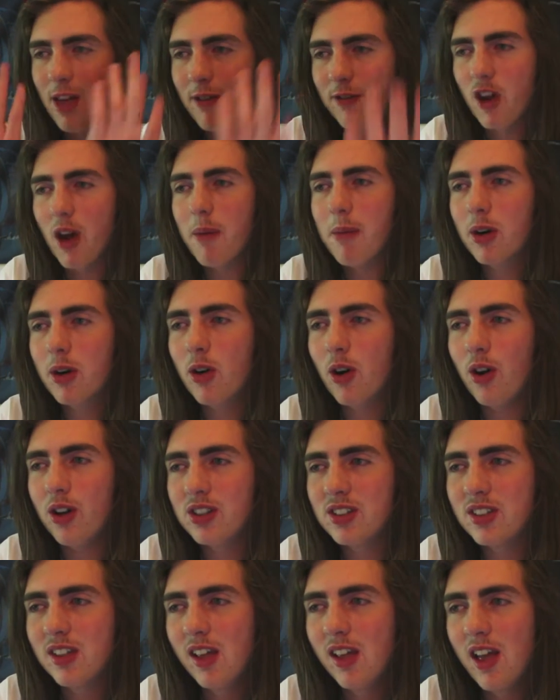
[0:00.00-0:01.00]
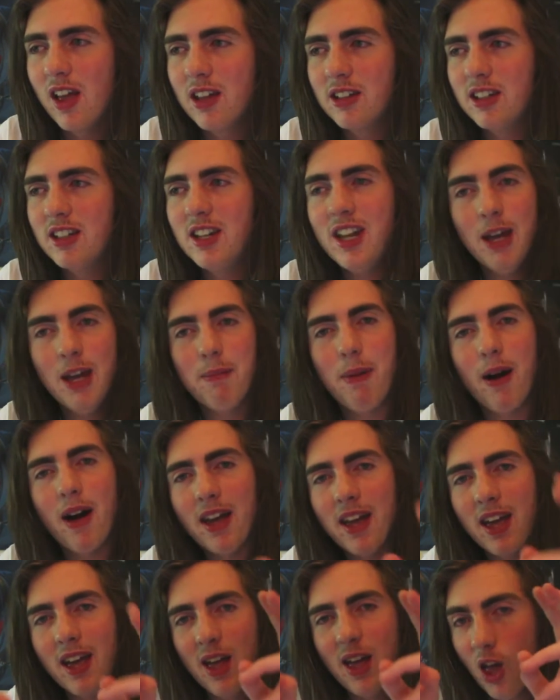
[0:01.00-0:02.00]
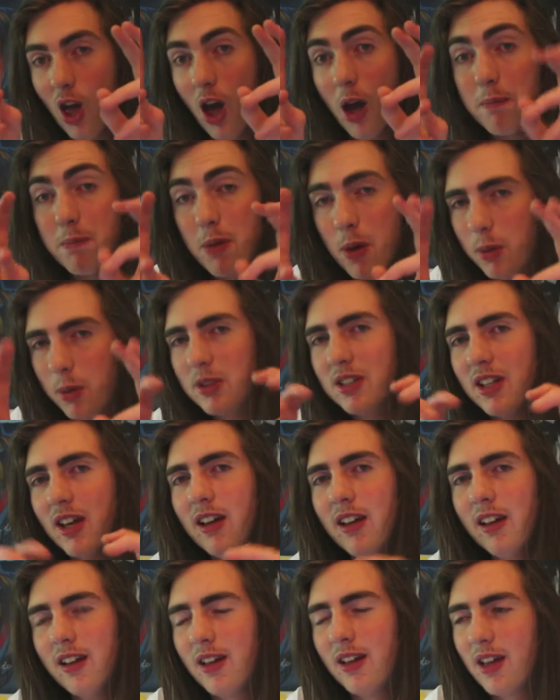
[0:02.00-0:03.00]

They've come across the nearby abuser